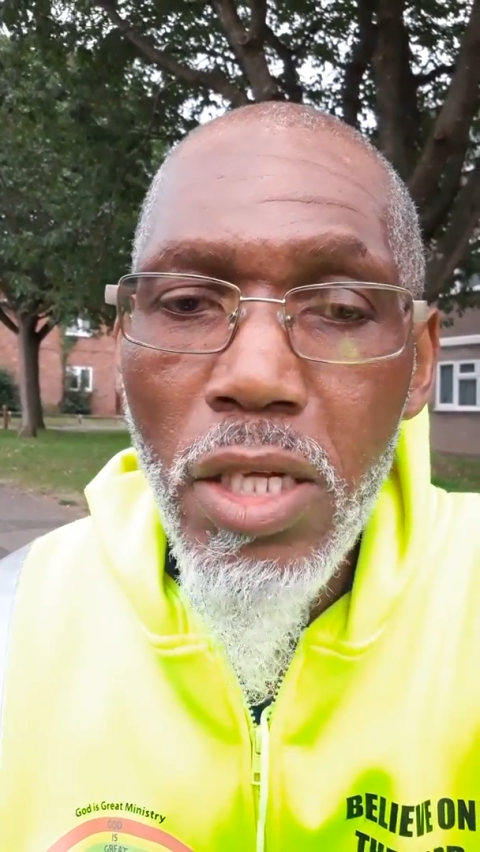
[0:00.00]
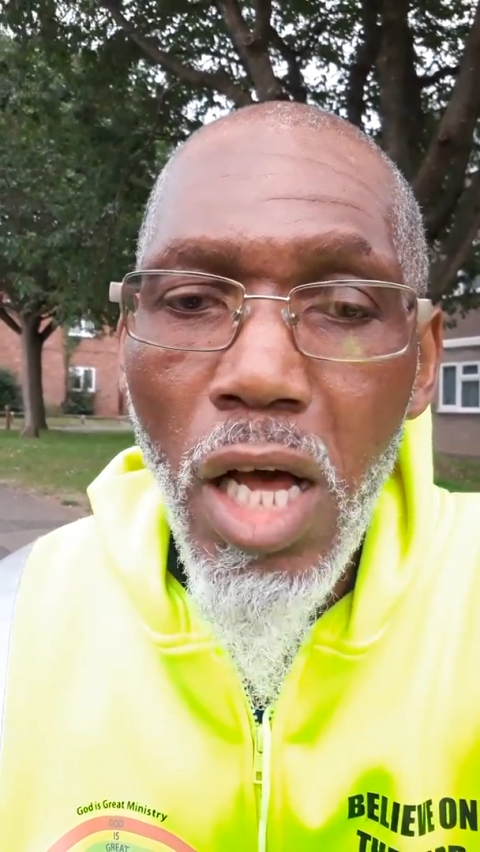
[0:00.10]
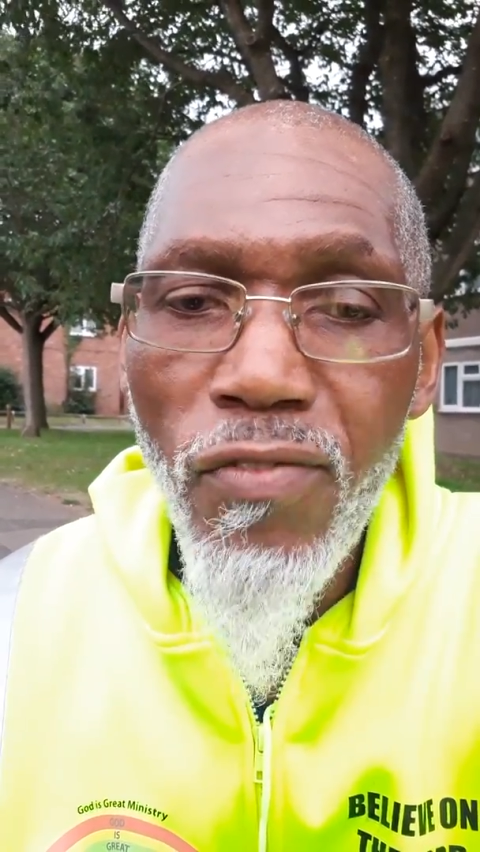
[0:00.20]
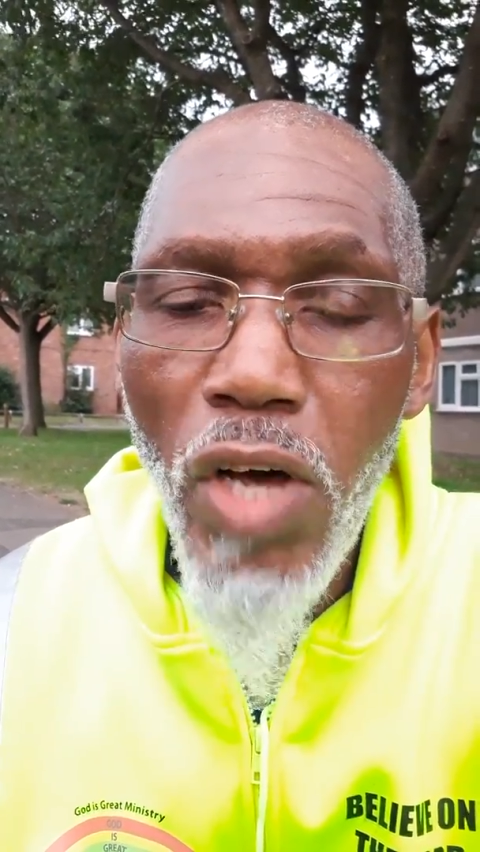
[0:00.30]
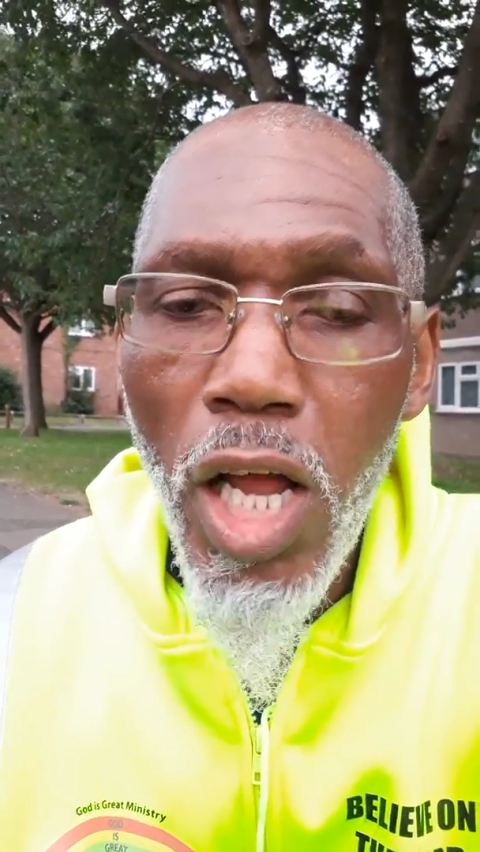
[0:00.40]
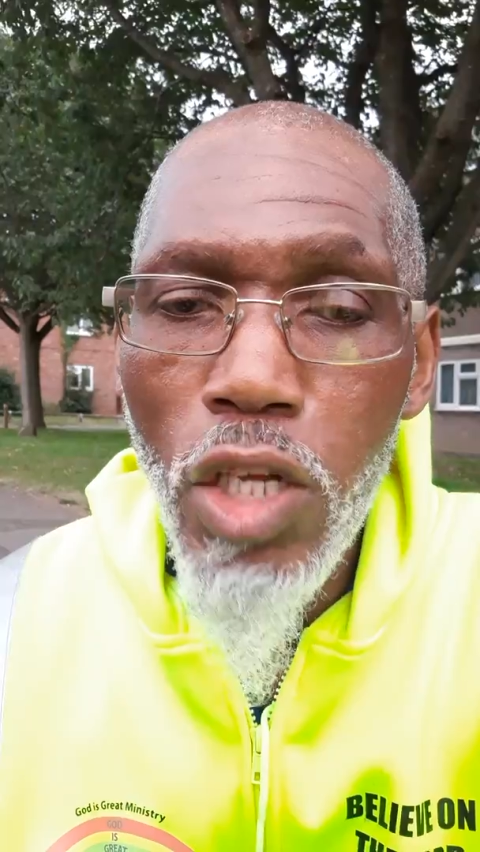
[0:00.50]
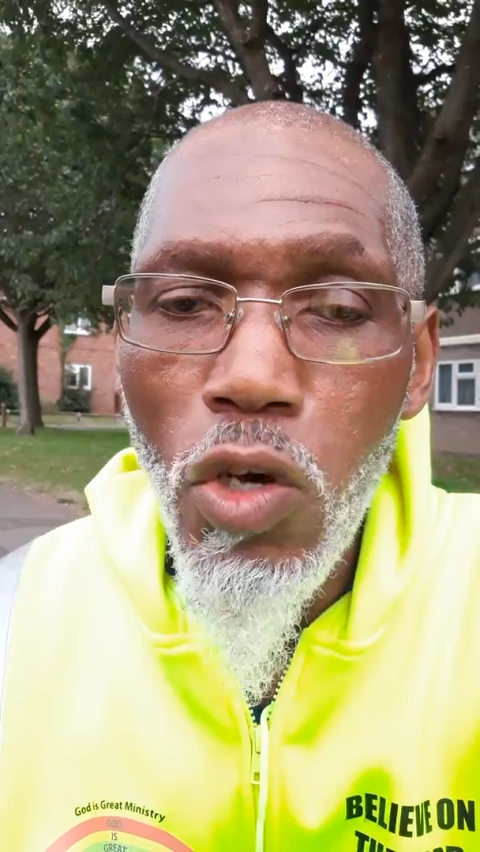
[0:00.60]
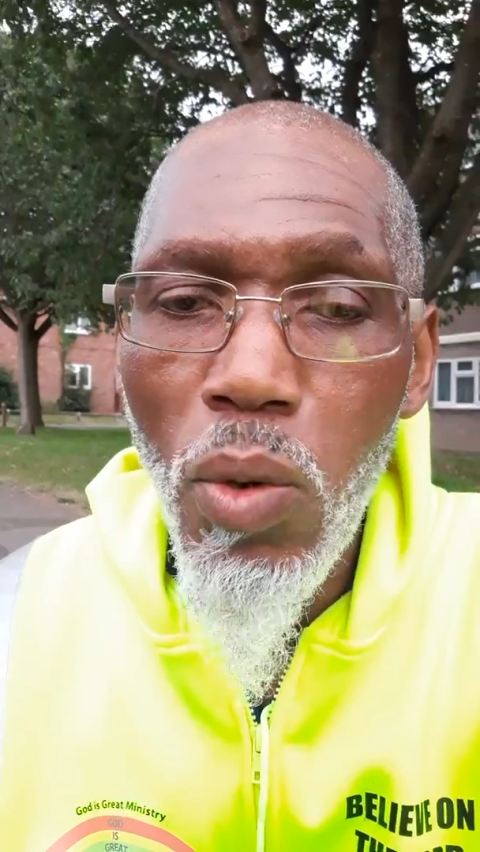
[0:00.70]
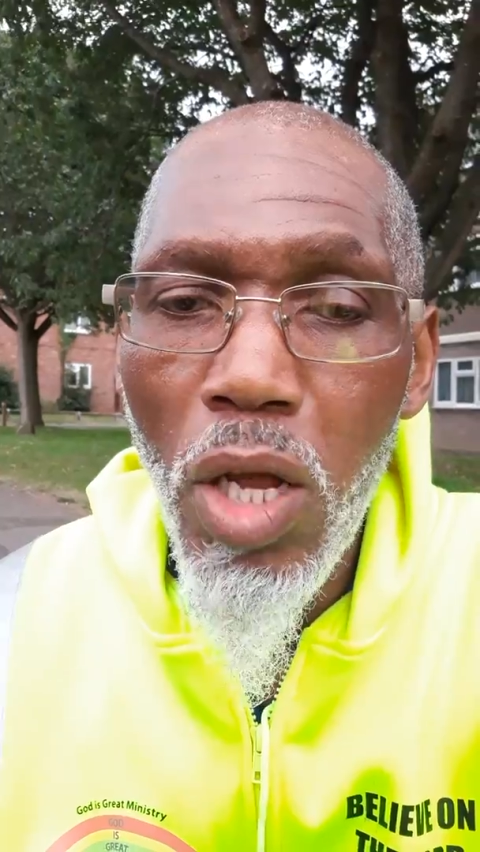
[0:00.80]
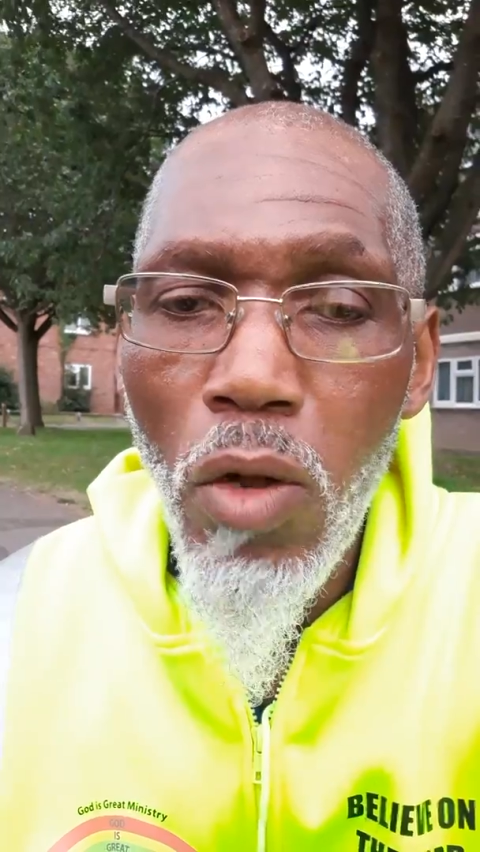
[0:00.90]
of
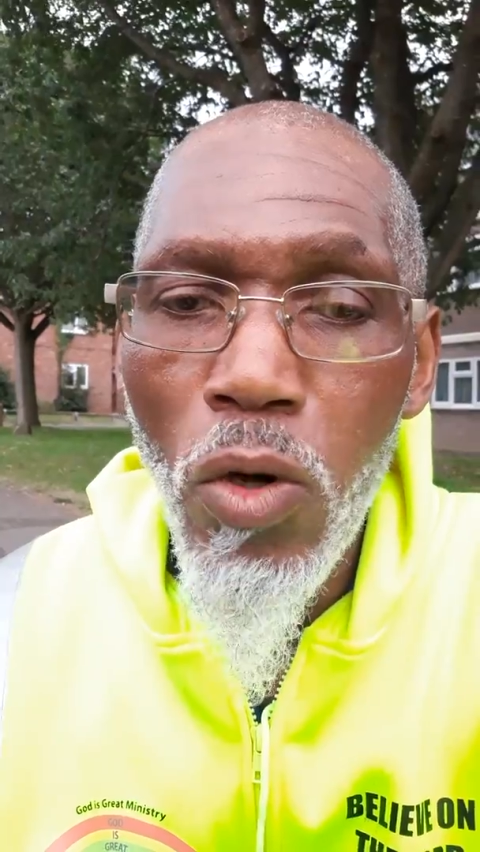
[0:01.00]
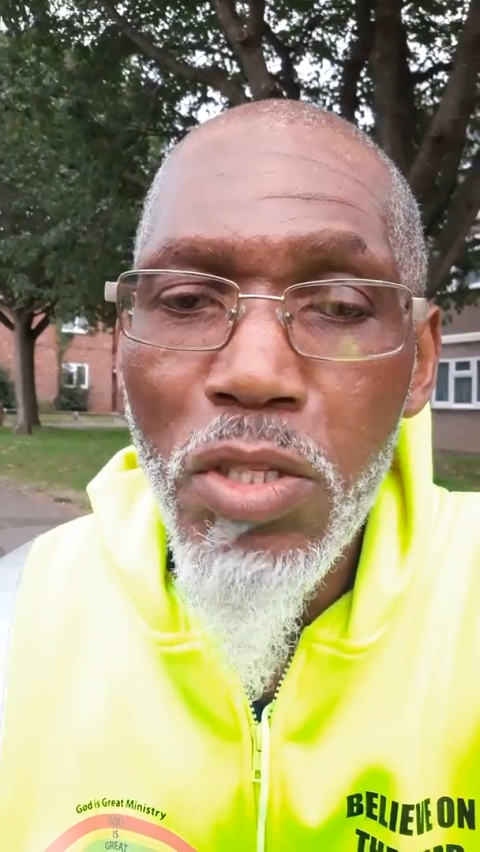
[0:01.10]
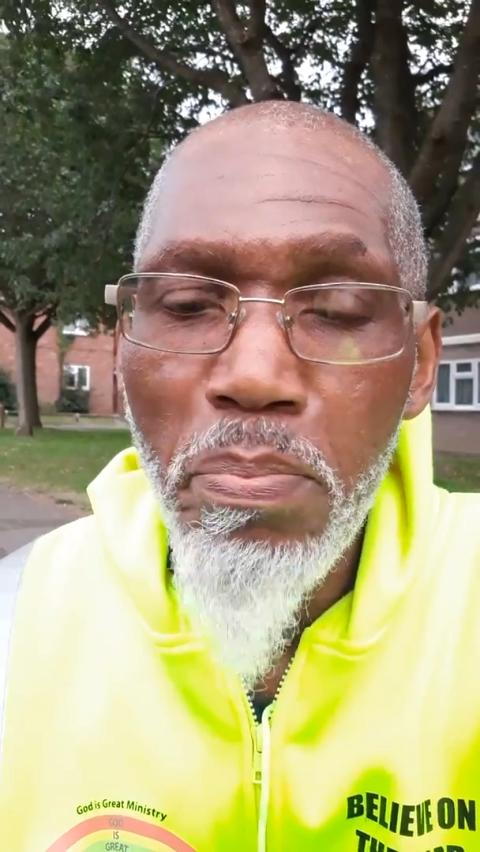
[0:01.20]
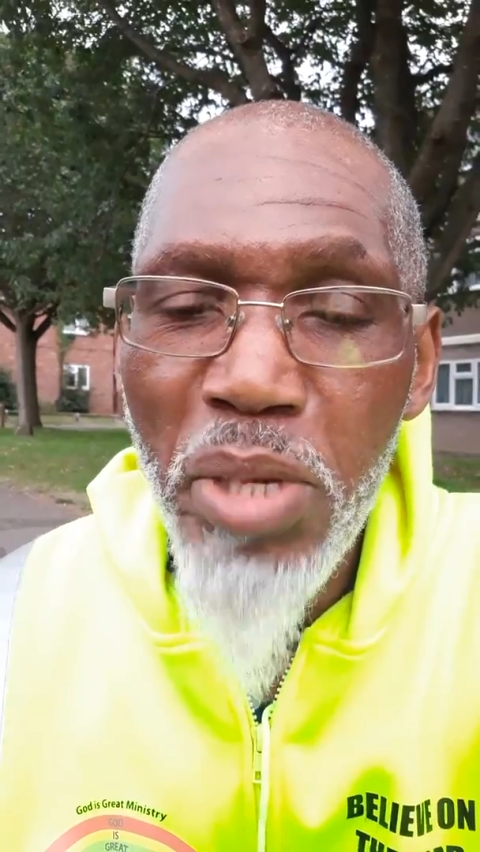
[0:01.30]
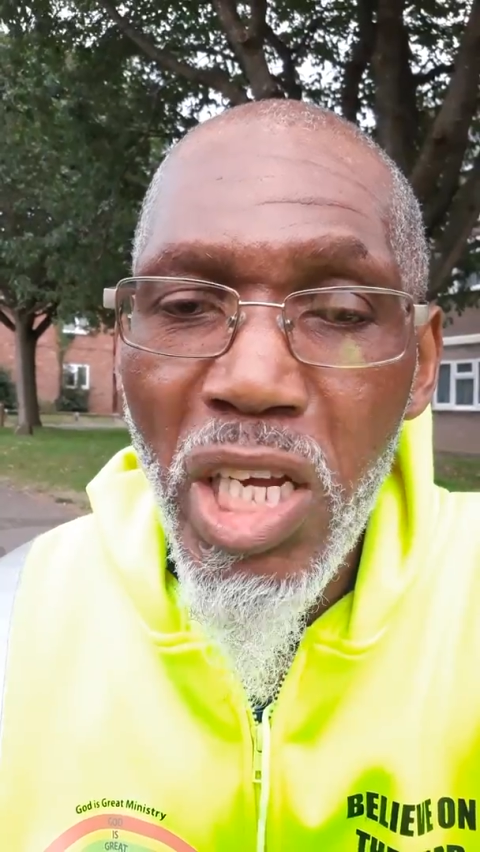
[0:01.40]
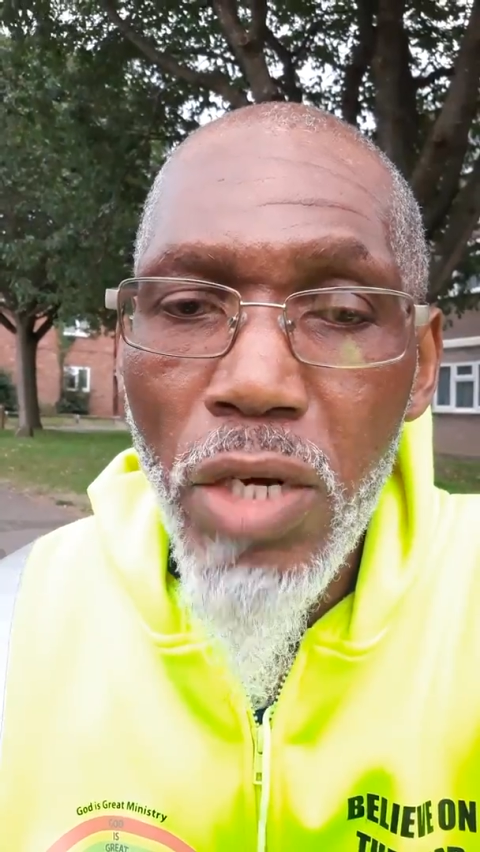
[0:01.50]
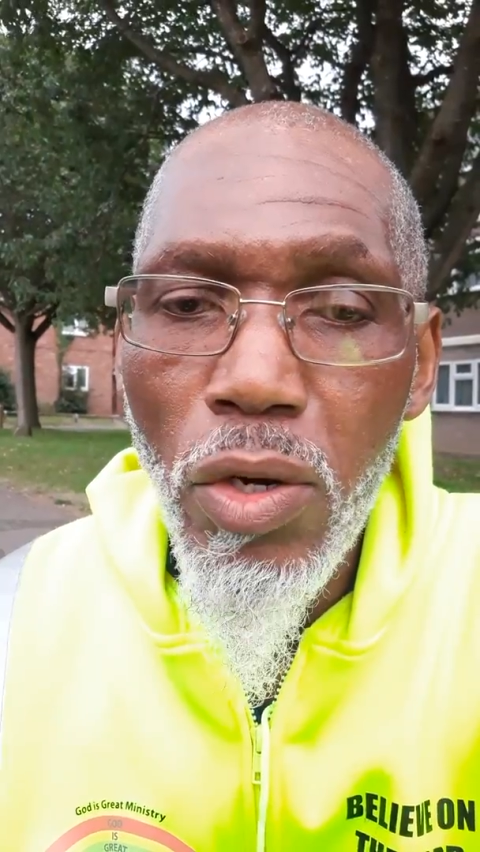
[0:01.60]
alcohol or the beer